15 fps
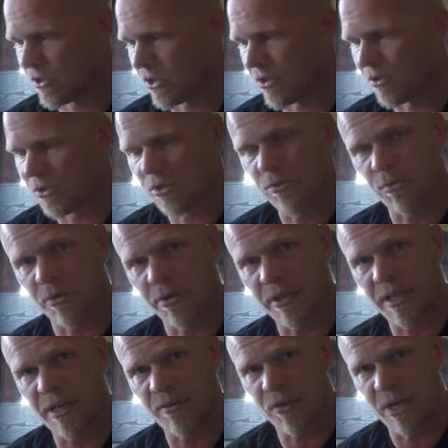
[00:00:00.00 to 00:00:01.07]
So just wanted
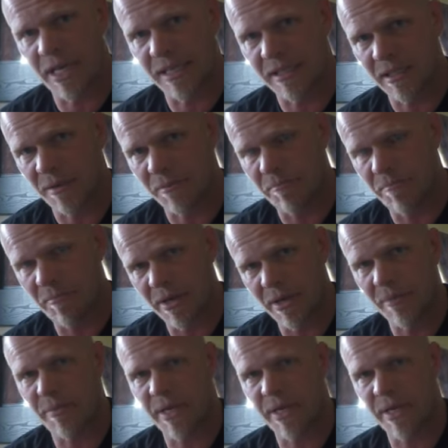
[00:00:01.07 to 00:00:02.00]
to give you guys a big,